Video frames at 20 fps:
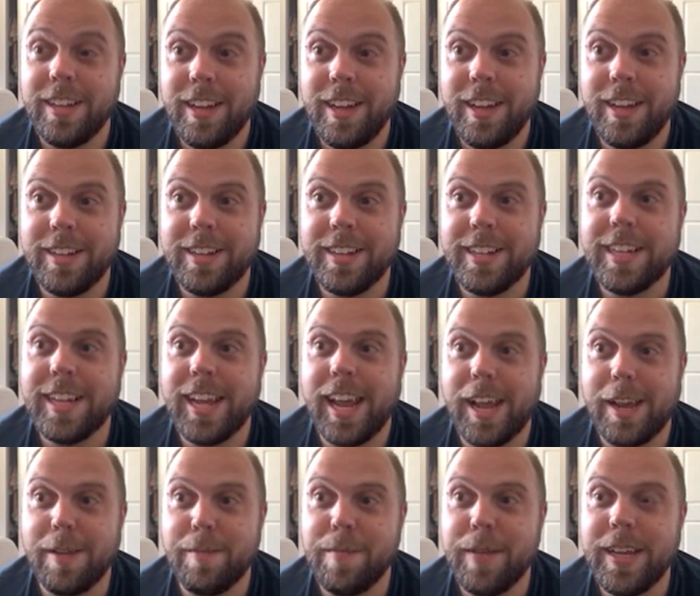in
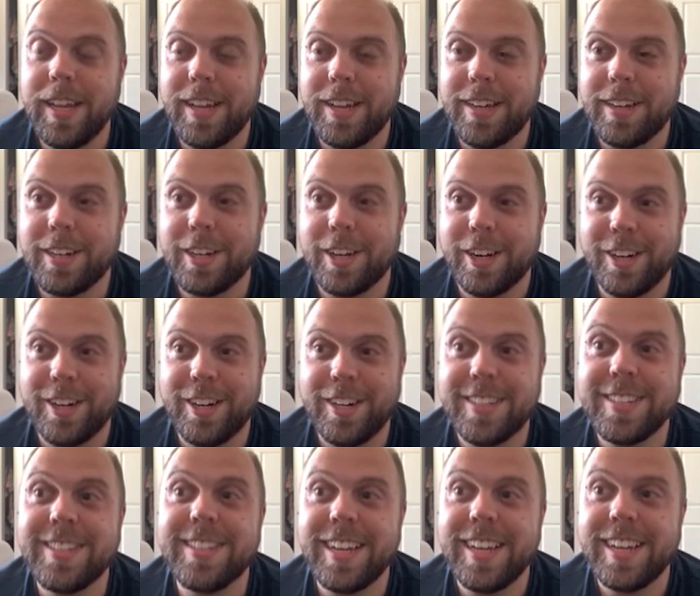Gambian
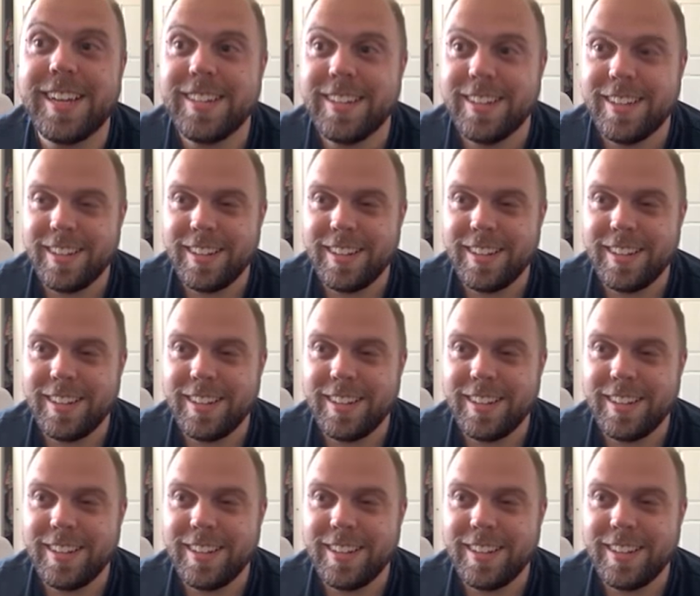currency.